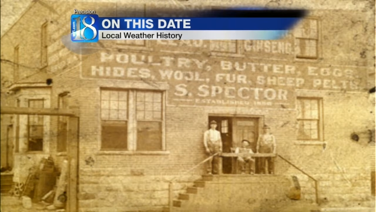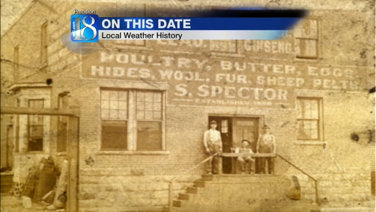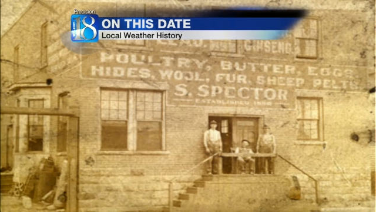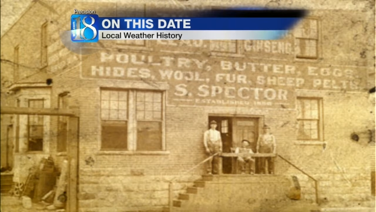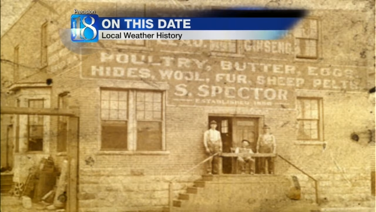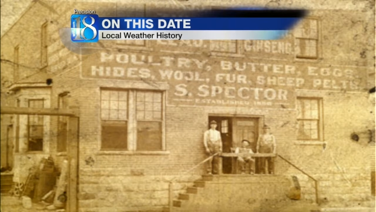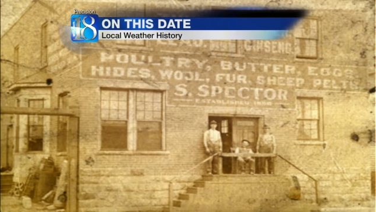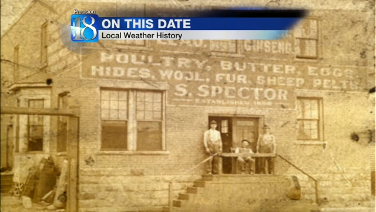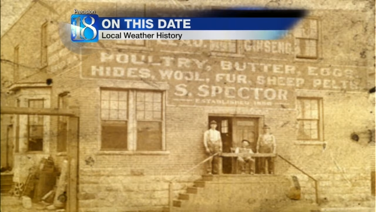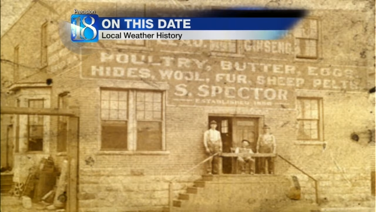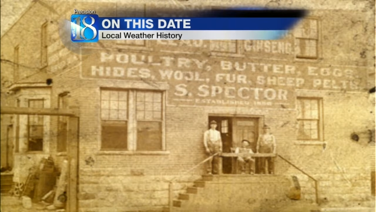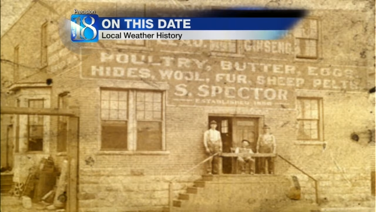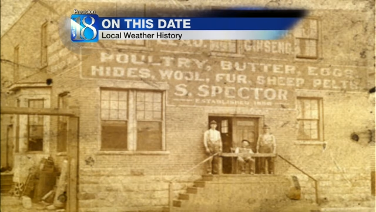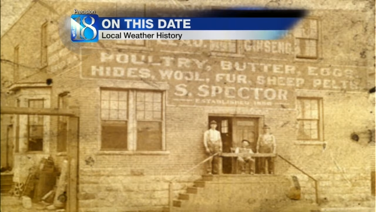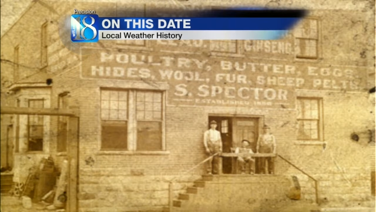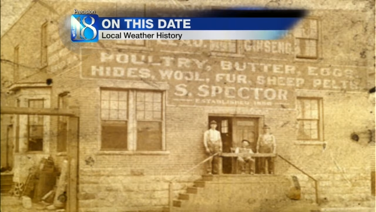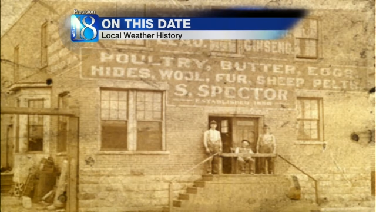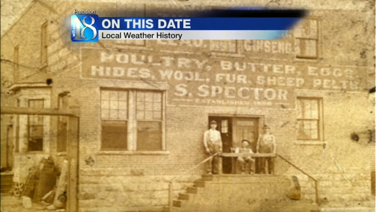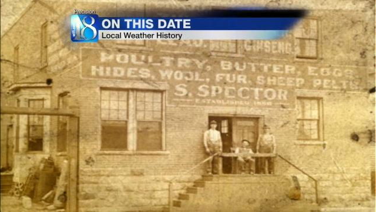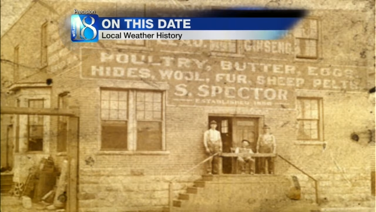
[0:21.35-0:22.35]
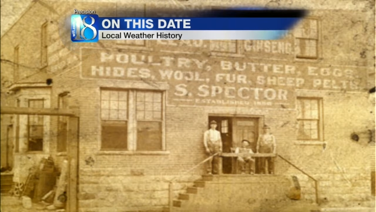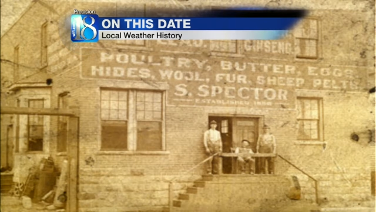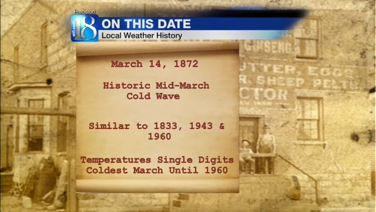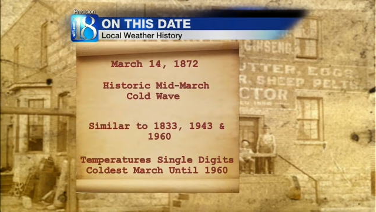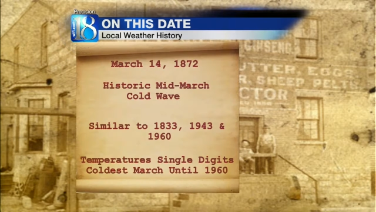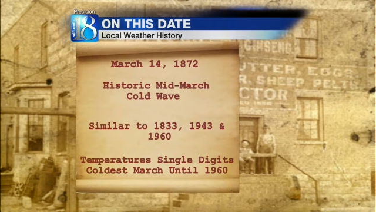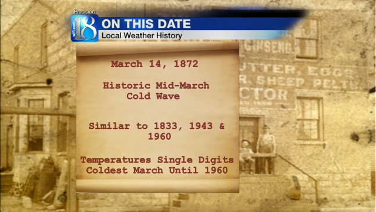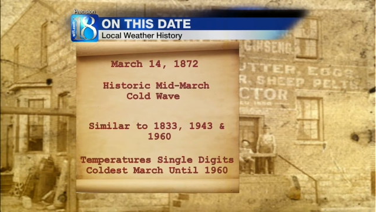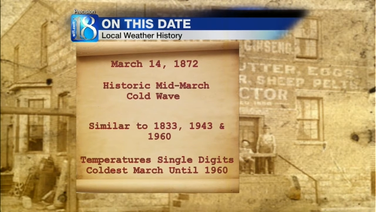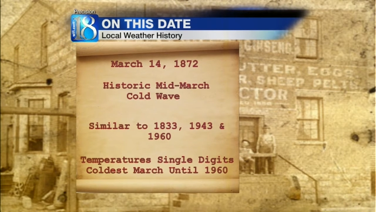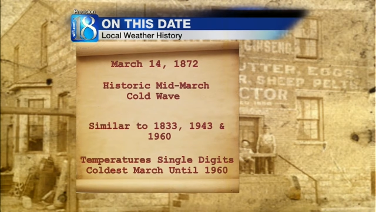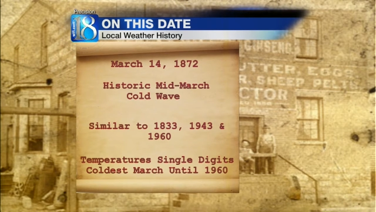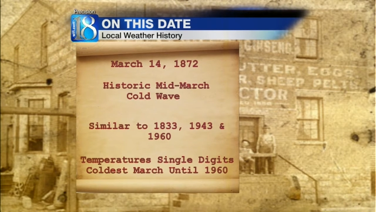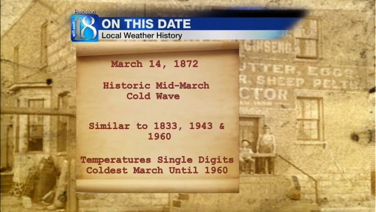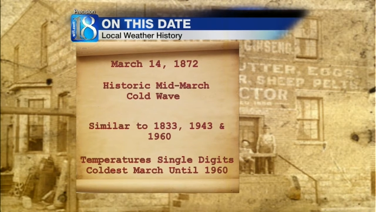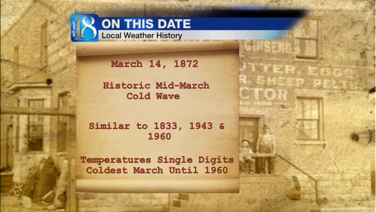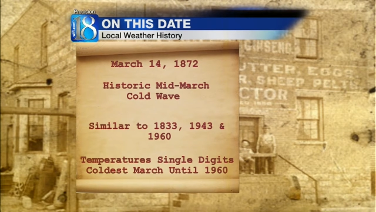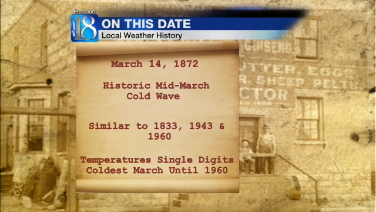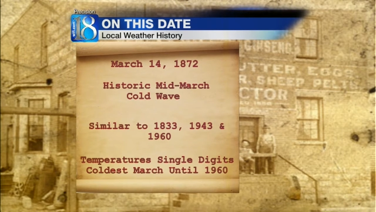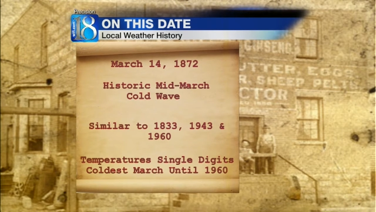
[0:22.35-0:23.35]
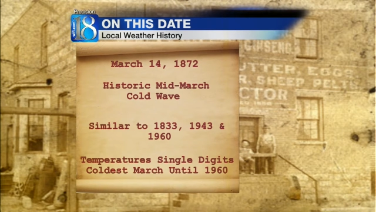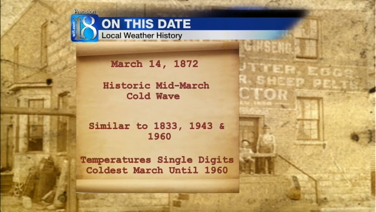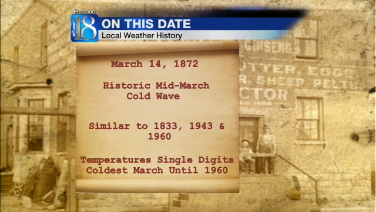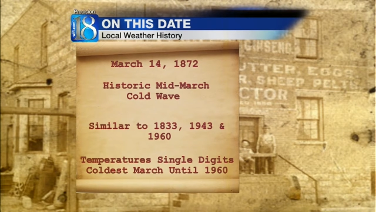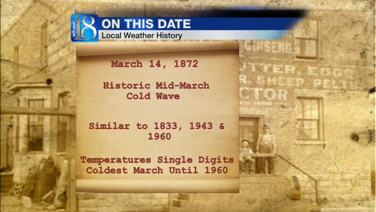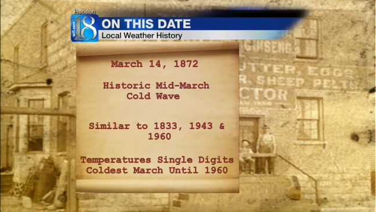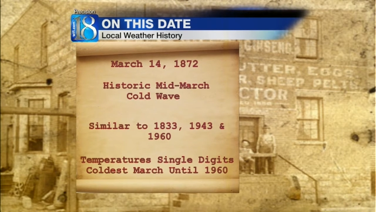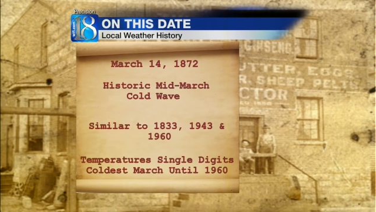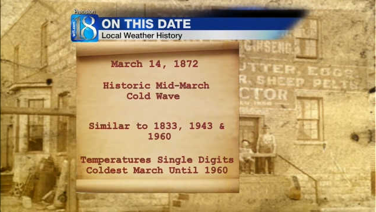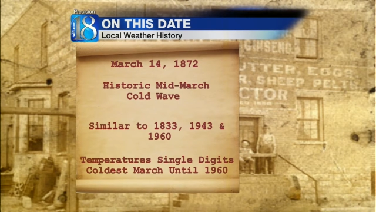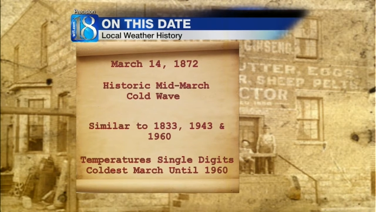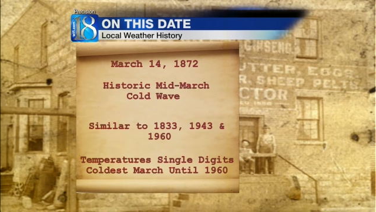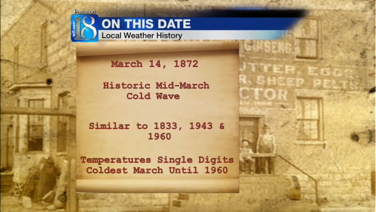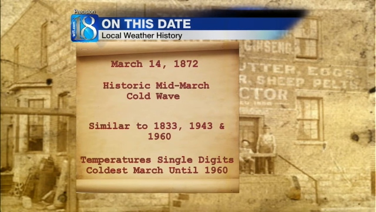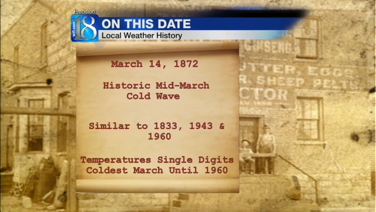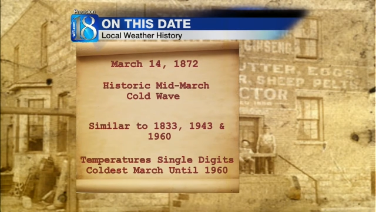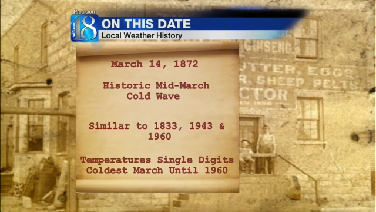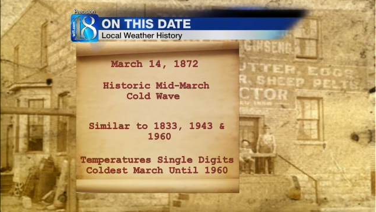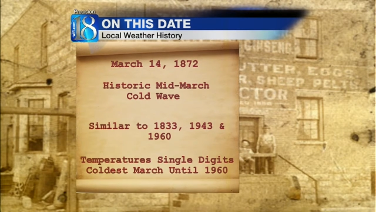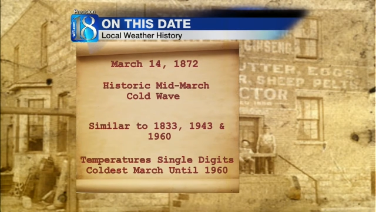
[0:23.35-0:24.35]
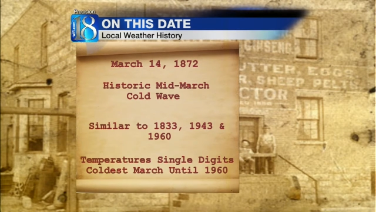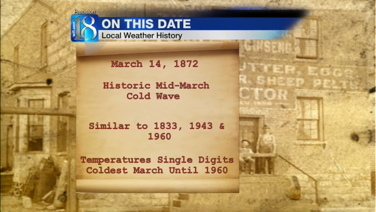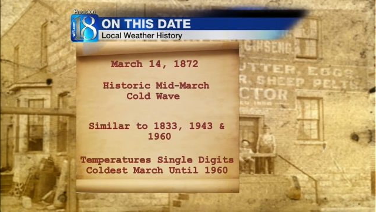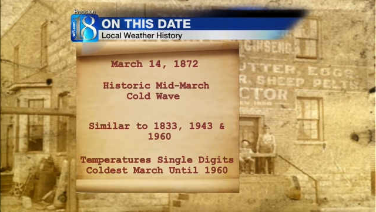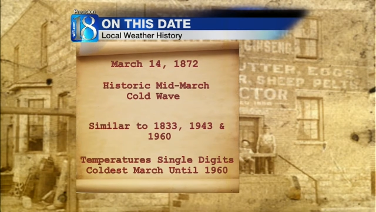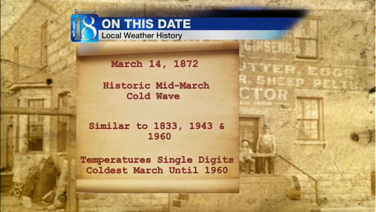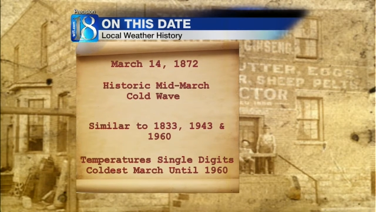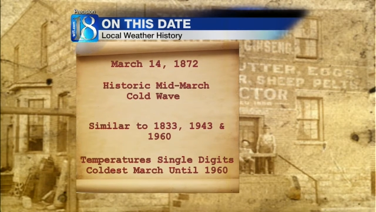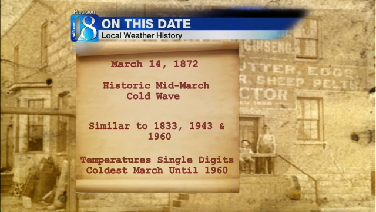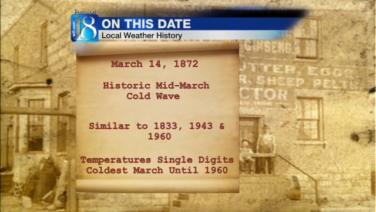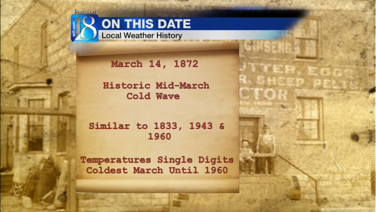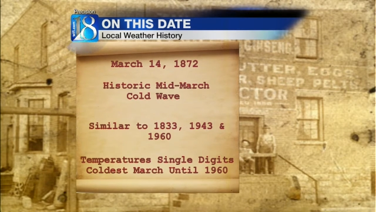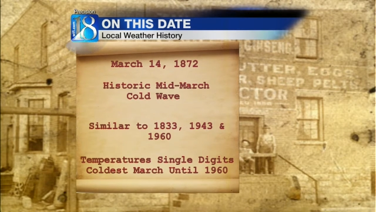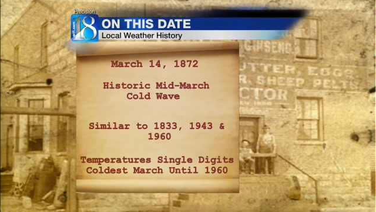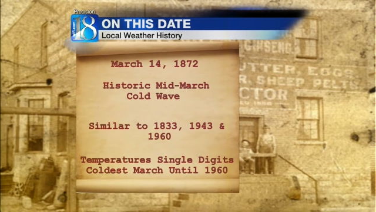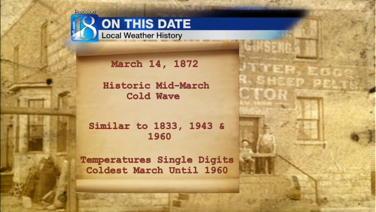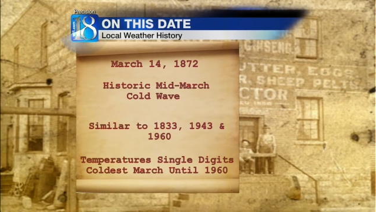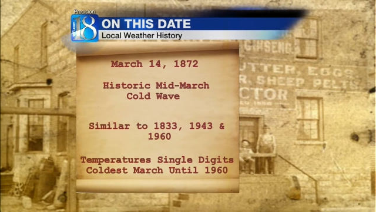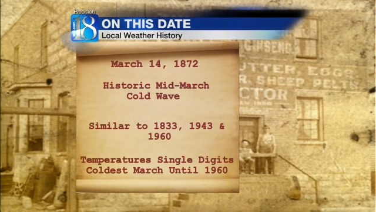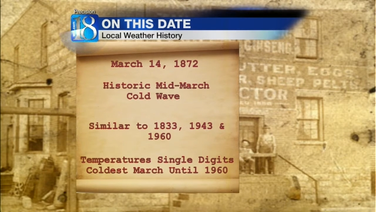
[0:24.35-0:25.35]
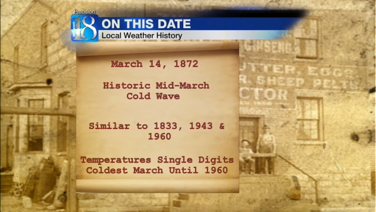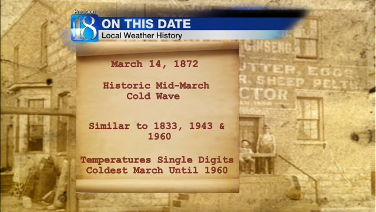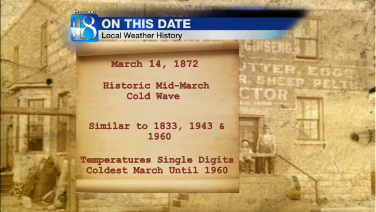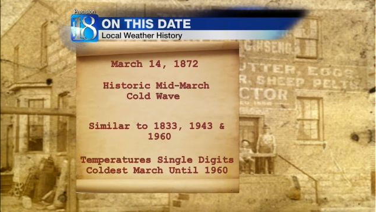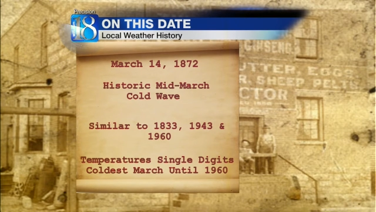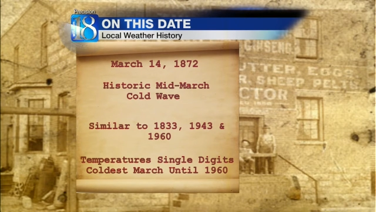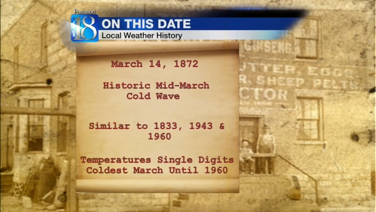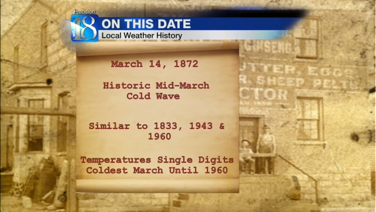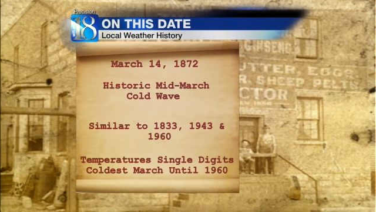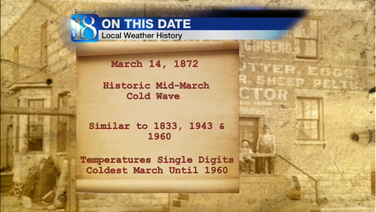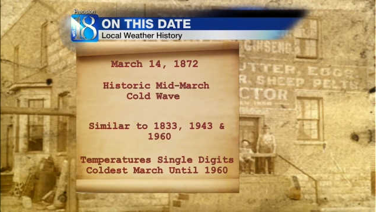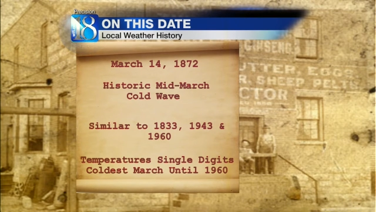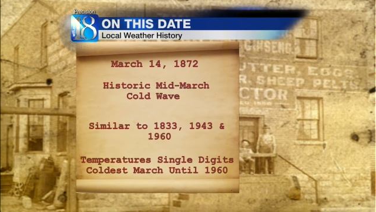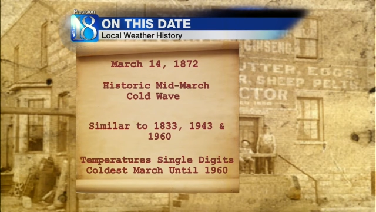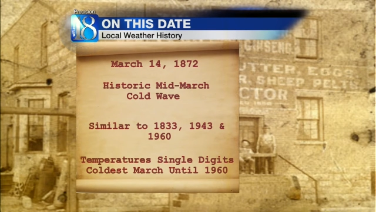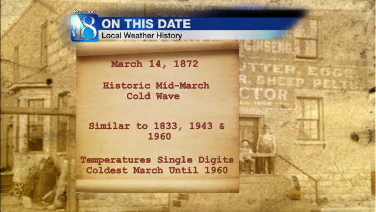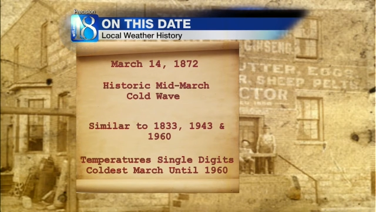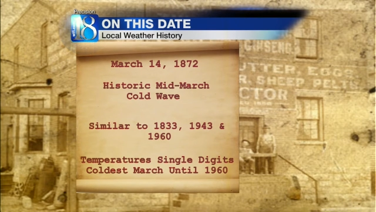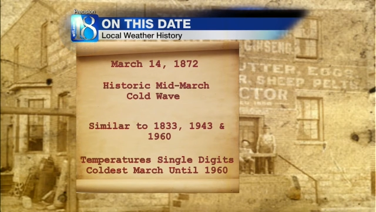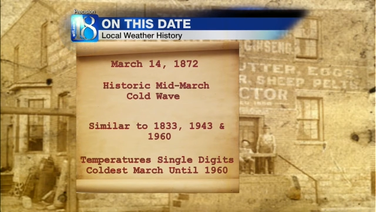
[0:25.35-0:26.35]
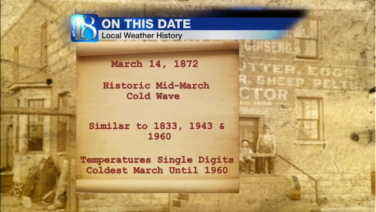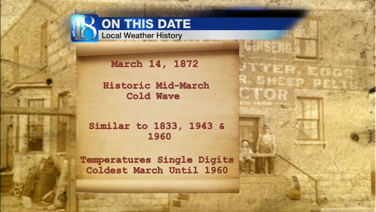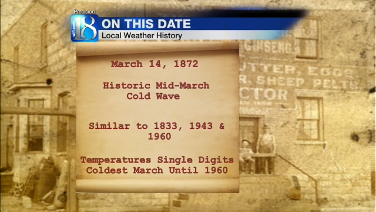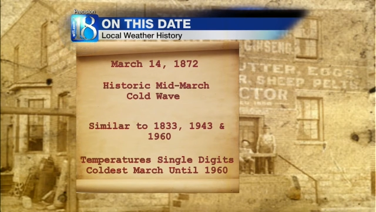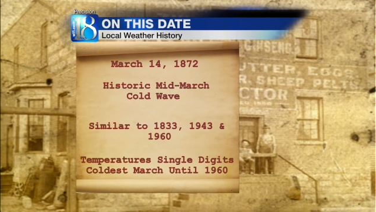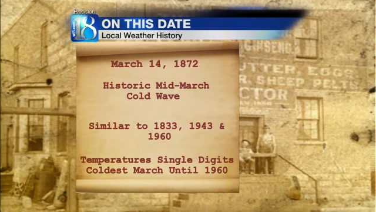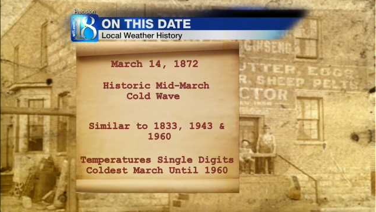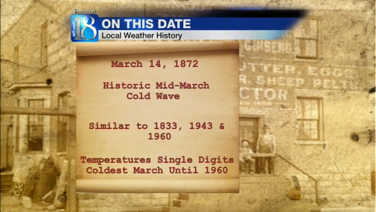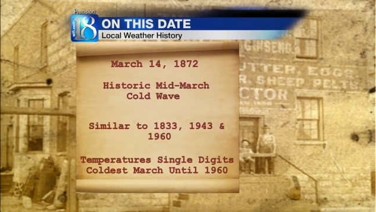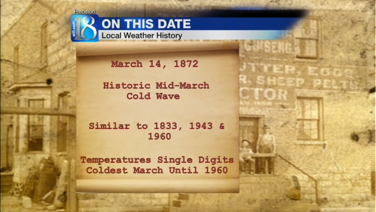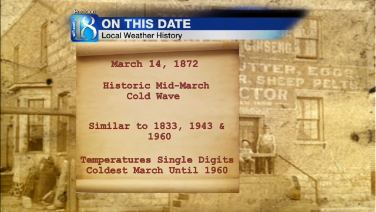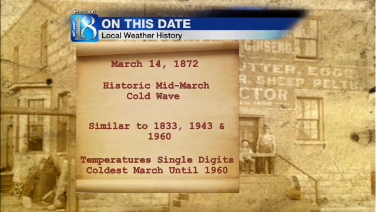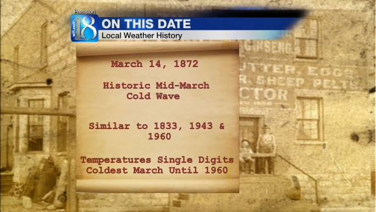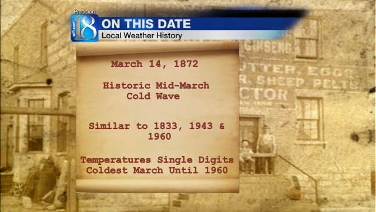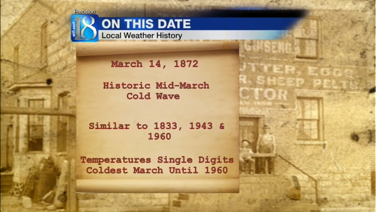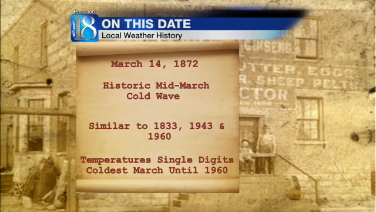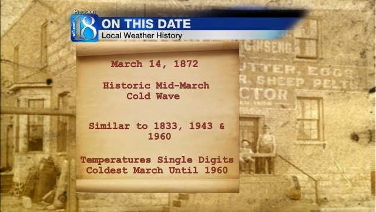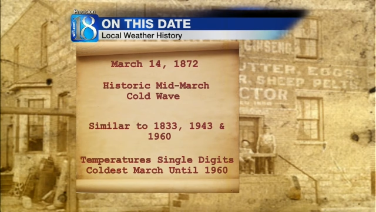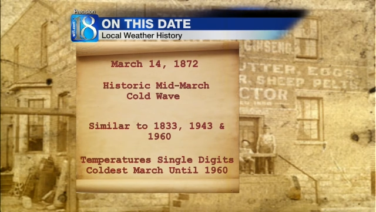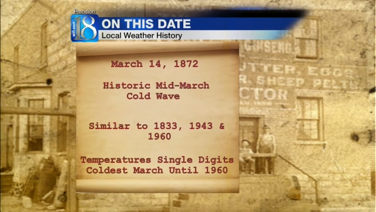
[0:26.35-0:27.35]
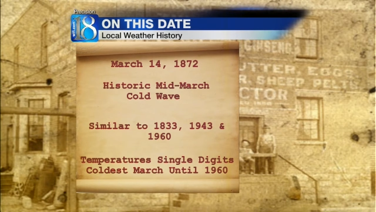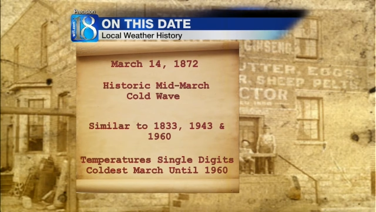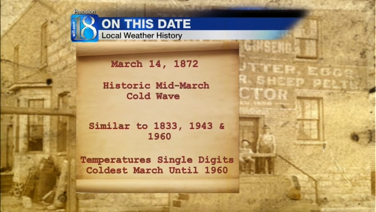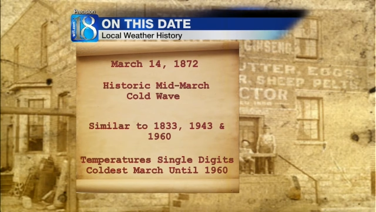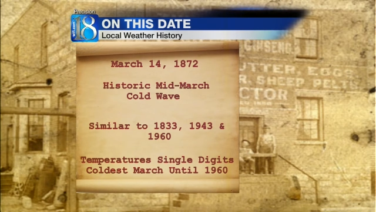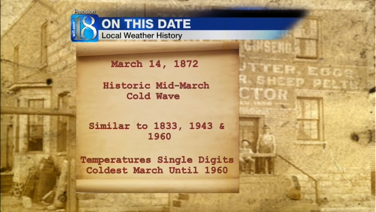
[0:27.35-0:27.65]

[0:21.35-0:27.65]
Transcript: (no speaker visible)